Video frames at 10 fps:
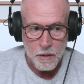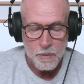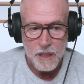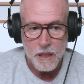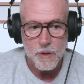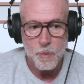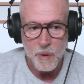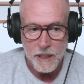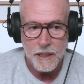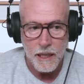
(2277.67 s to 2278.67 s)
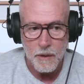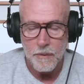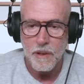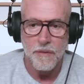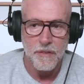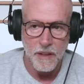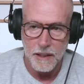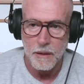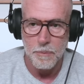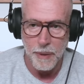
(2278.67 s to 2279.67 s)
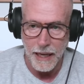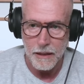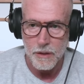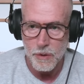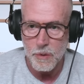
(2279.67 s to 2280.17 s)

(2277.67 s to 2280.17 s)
Because we now have the fucking bad news